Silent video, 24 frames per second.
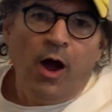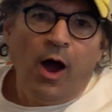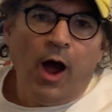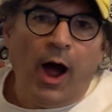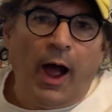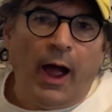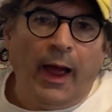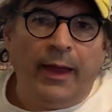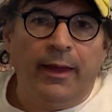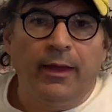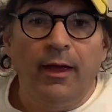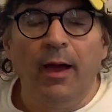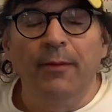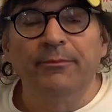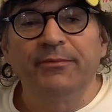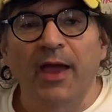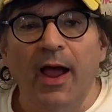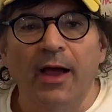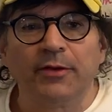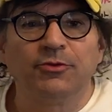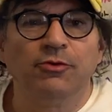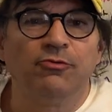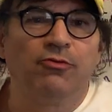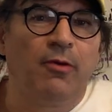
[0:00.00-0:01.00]
Hi, I'm
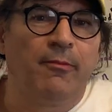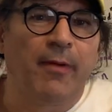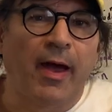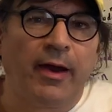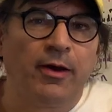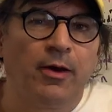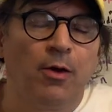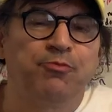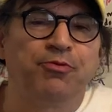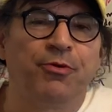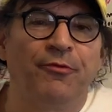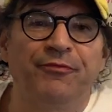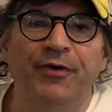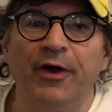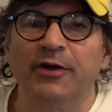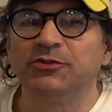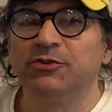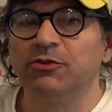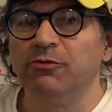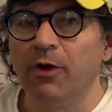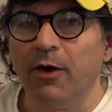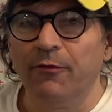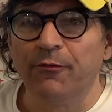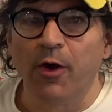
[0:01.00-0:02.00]
Dr. Romano,
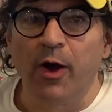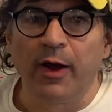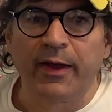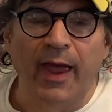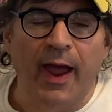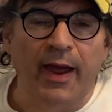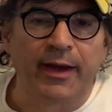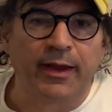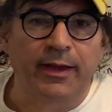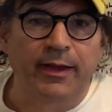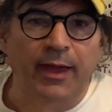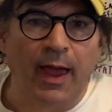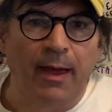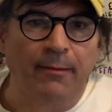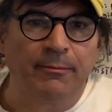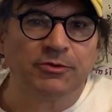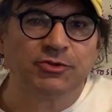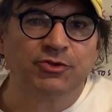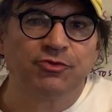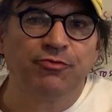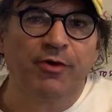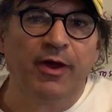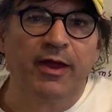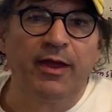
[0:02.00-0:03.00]
professor of organic
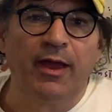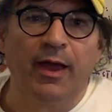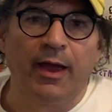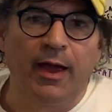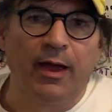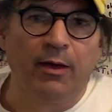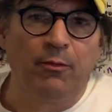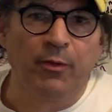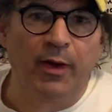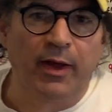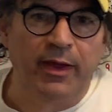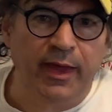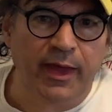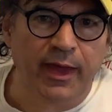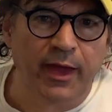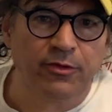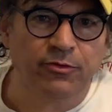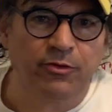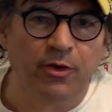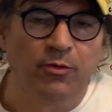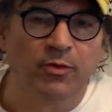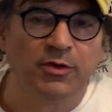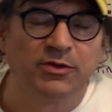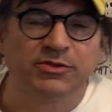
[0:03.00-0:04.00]
chemistry, and we're here
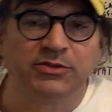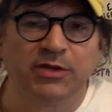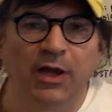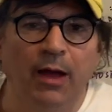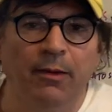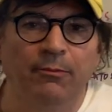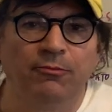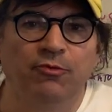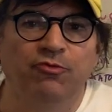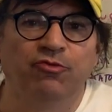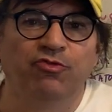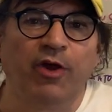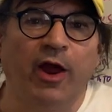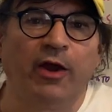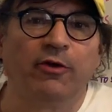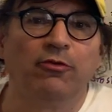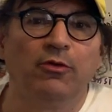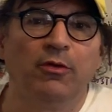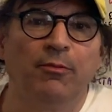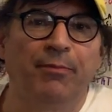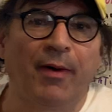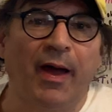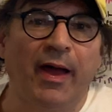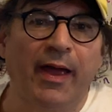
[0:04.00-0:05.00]
doing some
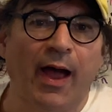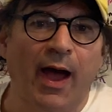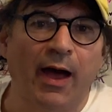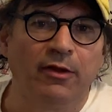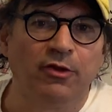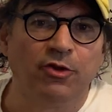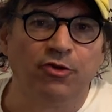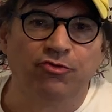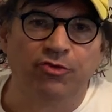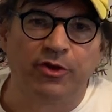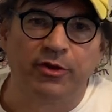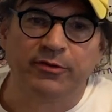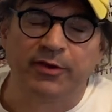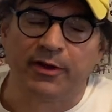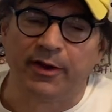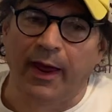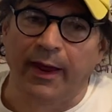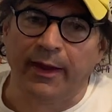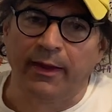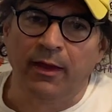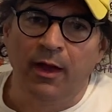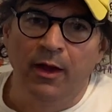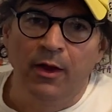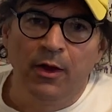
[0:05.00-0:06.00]
general biology
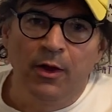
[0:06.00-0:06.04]
today.